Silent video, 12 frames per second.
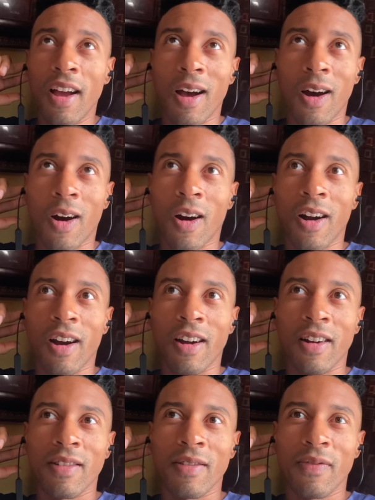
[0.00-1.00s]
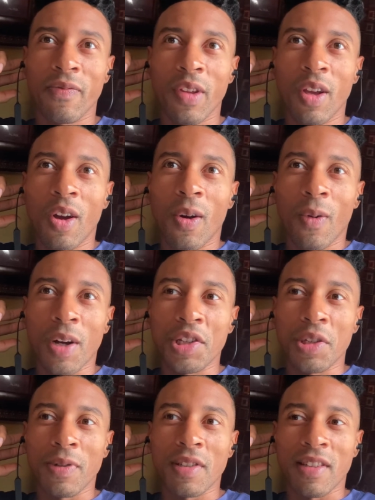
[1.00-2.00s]
are what
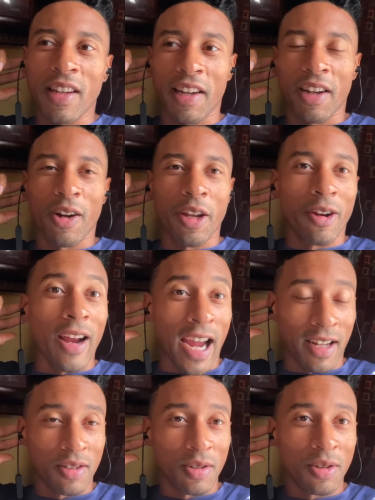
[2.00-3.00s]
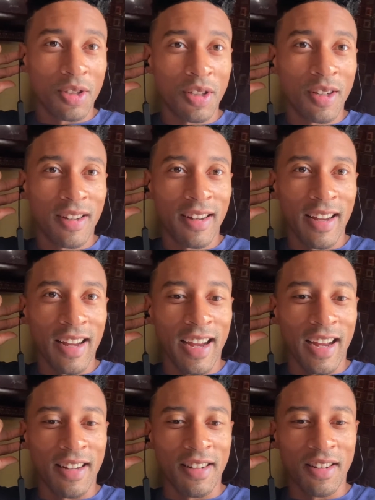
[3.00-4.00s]
you would say are your actors,
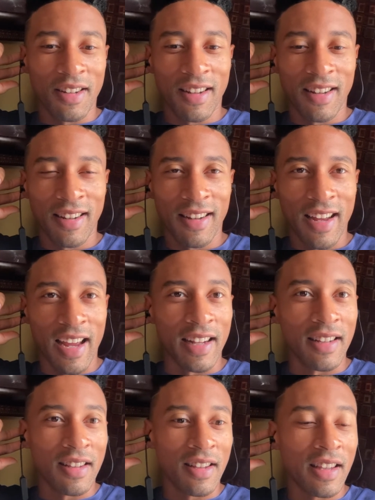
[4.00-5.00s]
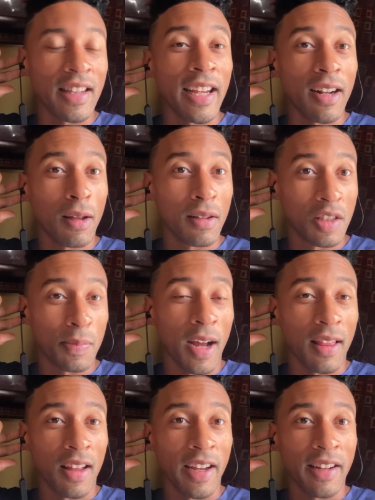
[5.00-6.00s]
and they get all the
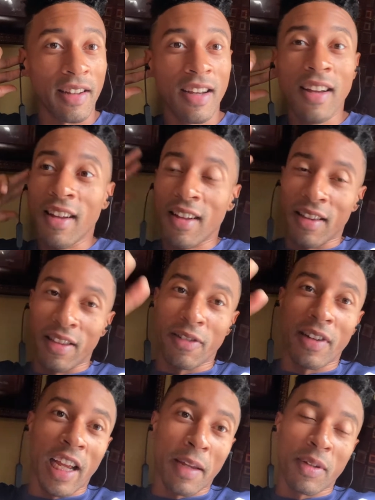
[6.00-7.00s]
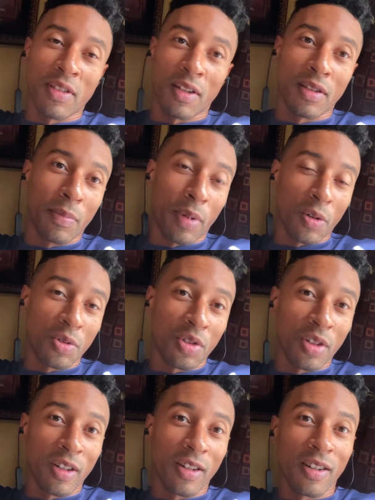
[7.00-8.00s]
spotlight. Their name is on the
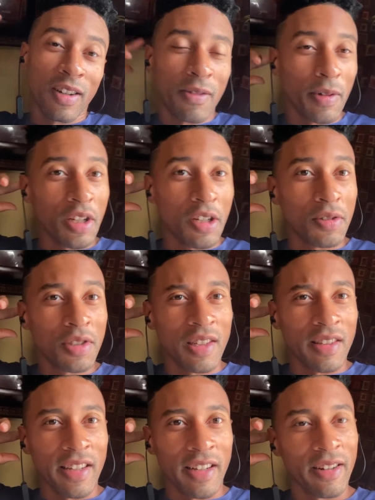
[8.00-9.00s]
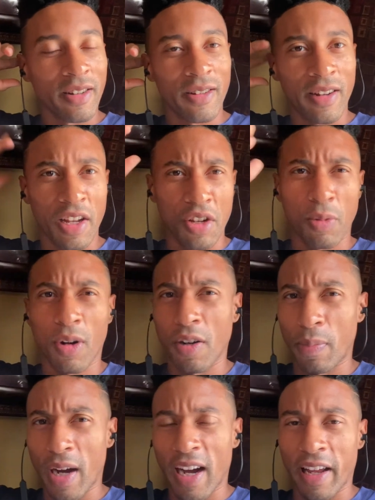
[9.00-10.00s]
poster when you go to the theater and you
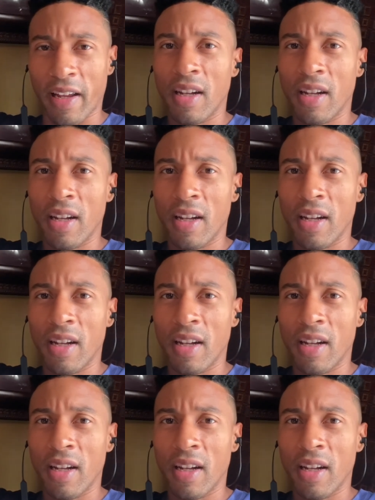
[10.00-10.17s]
walk by.